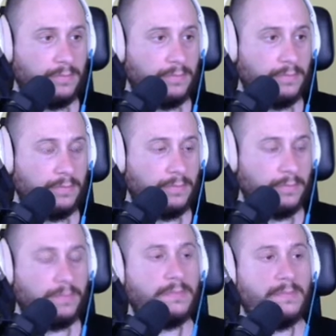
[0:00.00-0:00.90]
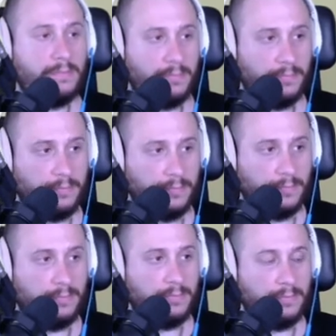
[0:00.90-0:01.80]

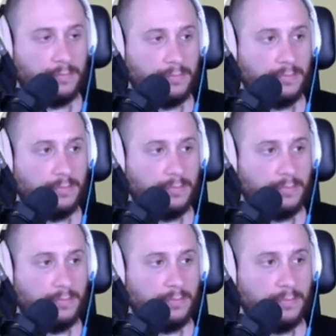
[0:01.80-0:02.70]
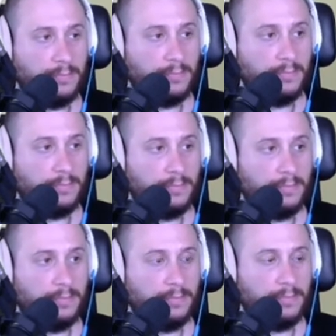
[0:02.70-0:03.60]

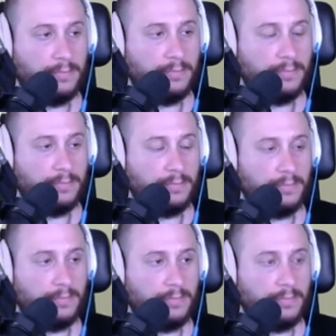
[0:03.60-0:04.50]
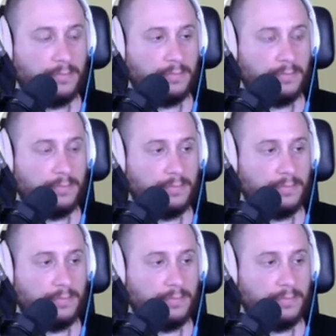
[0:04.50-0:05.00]
This person isn't speaking.